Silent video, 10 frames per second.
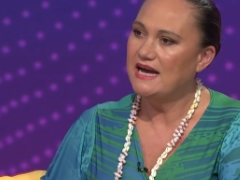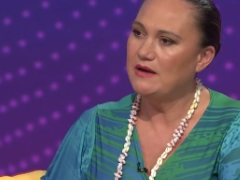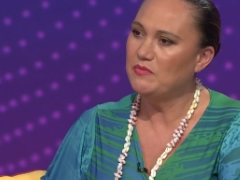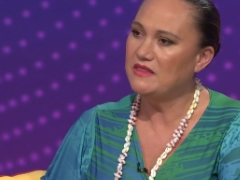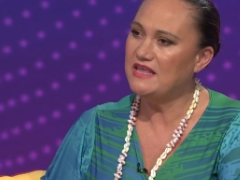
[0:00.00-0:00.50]

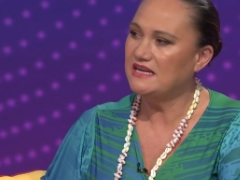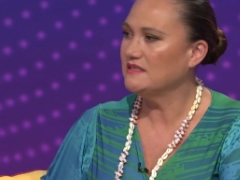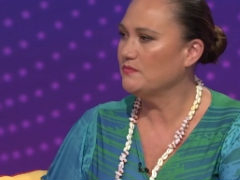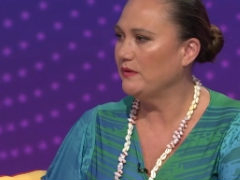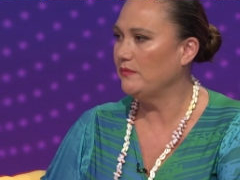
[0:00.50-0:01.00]
um, that
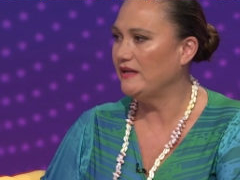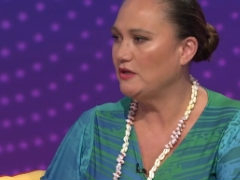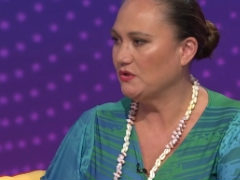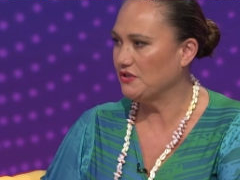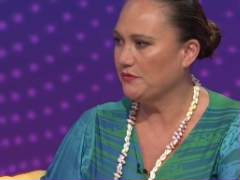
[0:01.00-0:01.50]
is where we
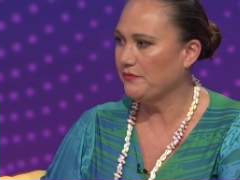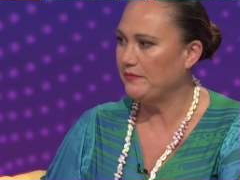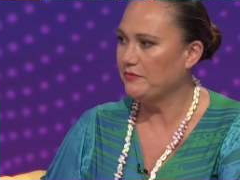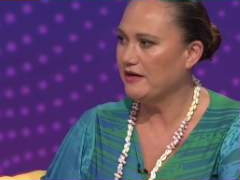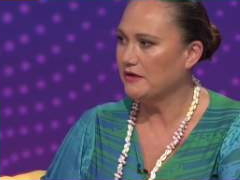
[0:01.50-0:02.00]
look to
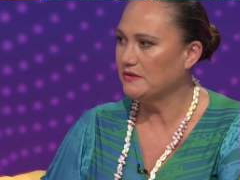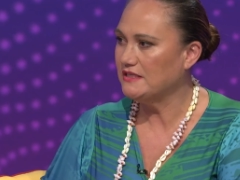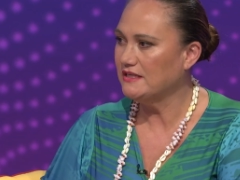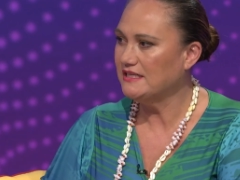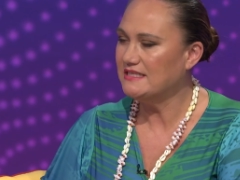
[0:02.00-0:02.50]

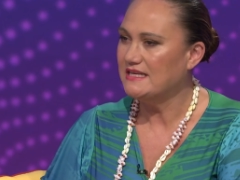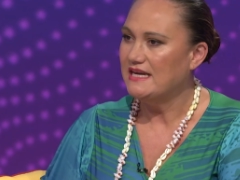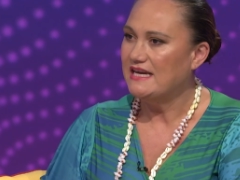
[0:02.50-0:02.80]
reprioritise.